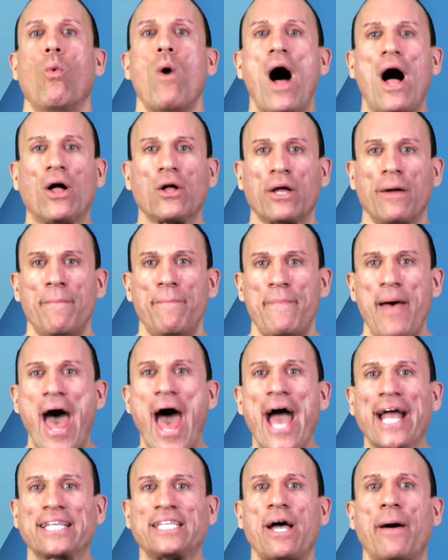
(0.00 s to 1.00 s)
Welcome
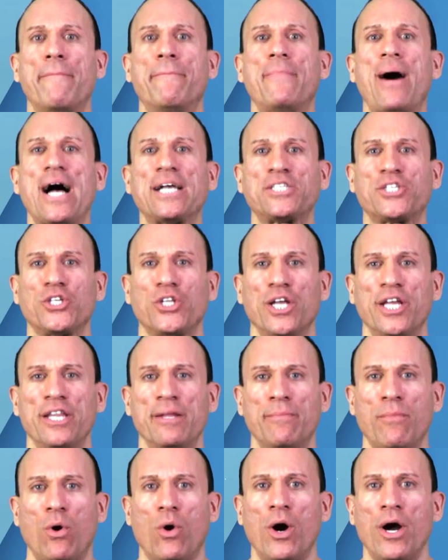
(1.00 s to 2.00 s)
back to Muscle in the
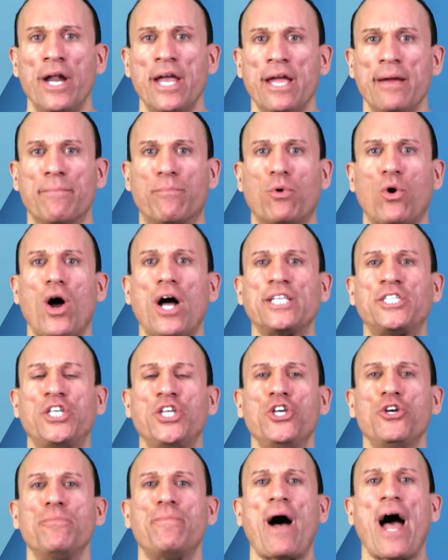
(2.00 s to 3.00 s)
Morning, brought to
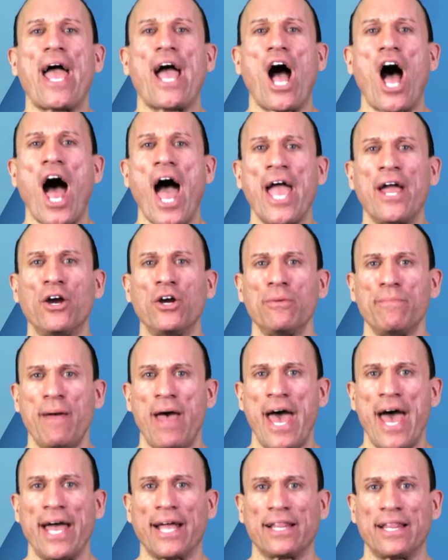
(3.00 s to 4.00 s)
you by Iron
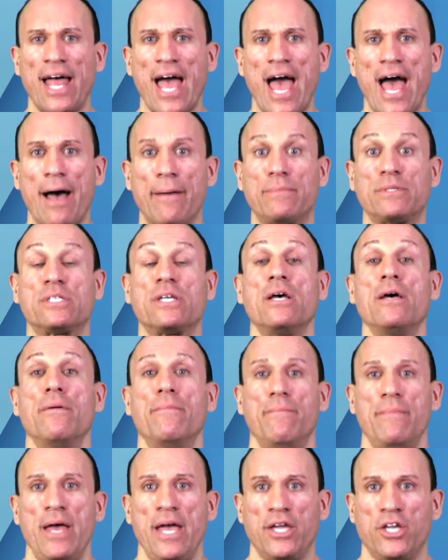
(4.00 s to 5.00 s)
Mag Labs.
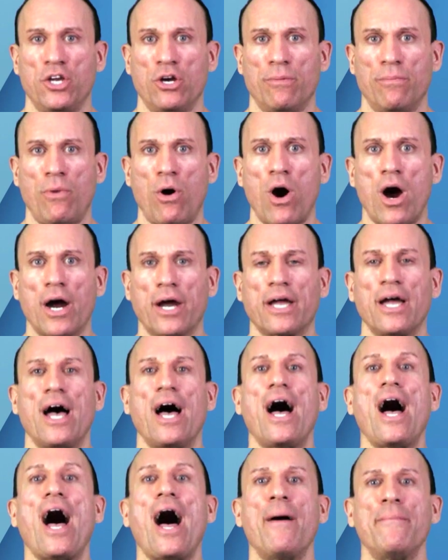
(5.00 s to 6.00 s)
Make your mark.
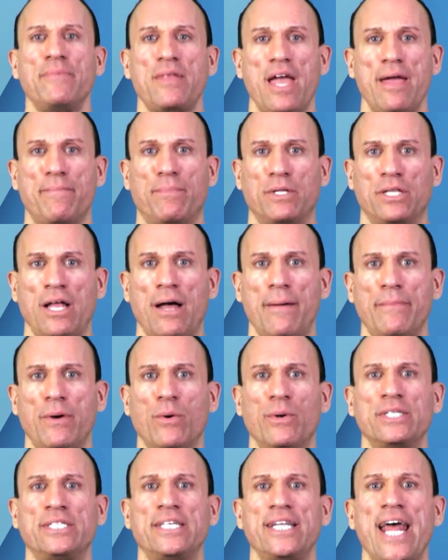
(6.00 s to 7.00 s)
I'm Dave
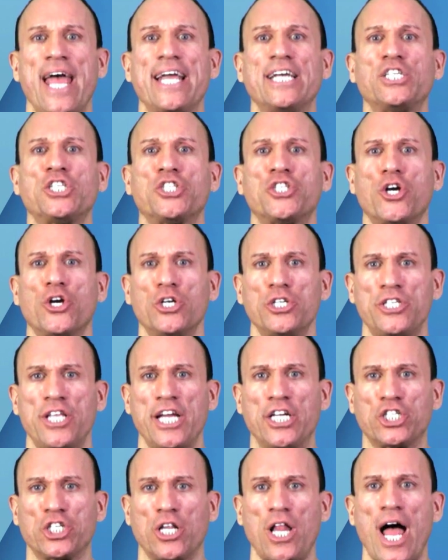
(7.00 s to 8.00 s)
Palumbo, and today is
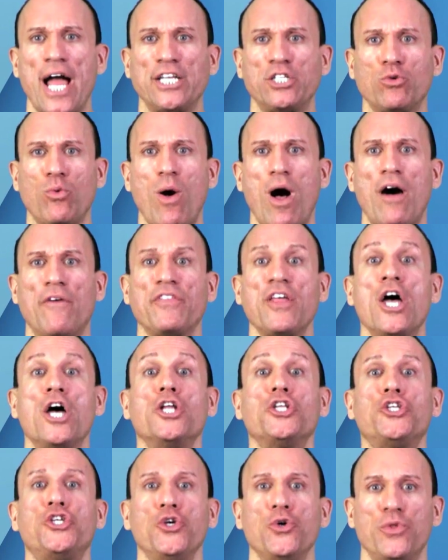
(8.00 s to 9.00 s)
Thursday, July 12th,
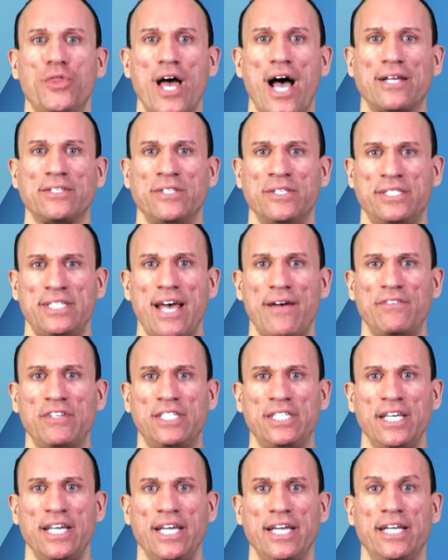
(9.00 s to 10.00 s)

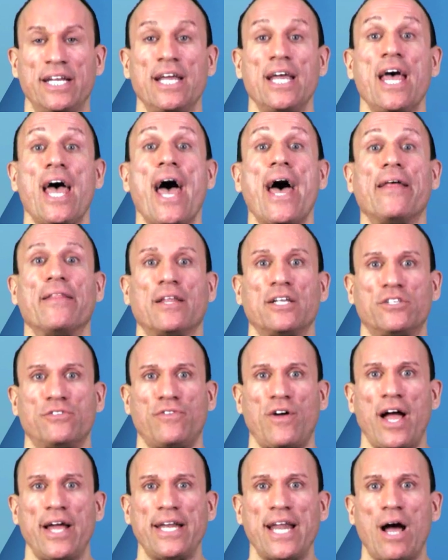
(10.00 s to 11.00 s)
2017. And let's
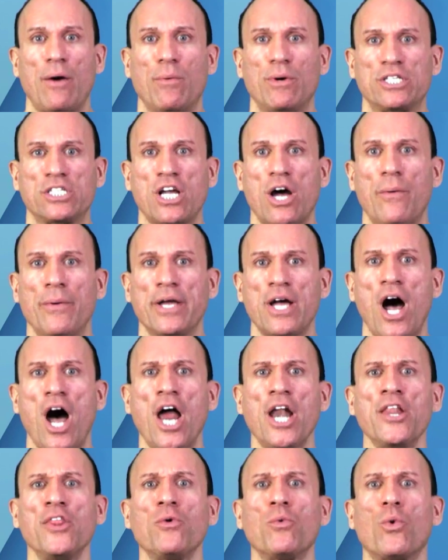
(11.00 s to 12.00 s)
find out what's going
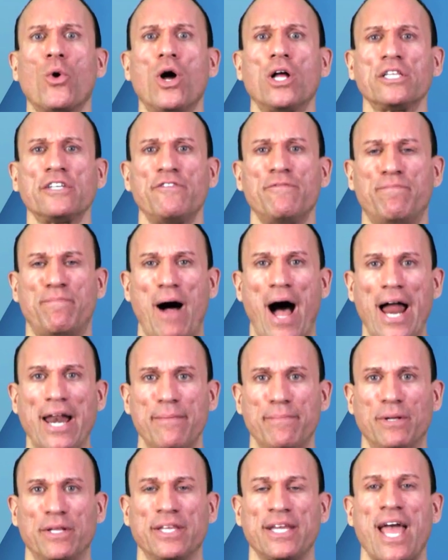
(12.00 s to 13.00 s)
on in the world of
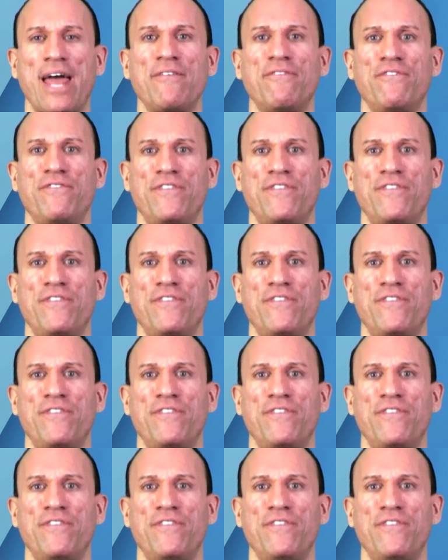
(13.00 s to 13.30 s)
bodybuilding and